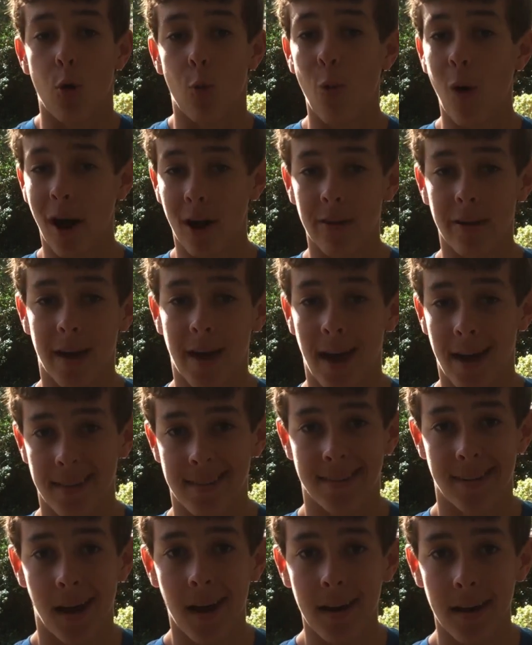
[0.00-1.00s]
wear the
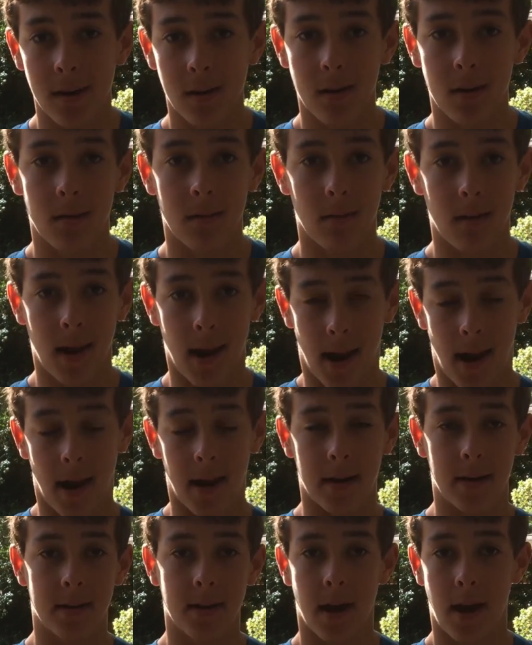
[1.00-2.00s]
headset
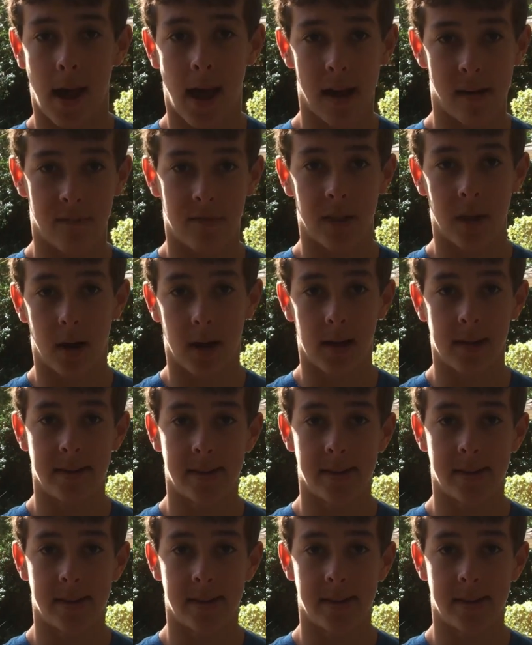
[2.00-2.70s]
and have the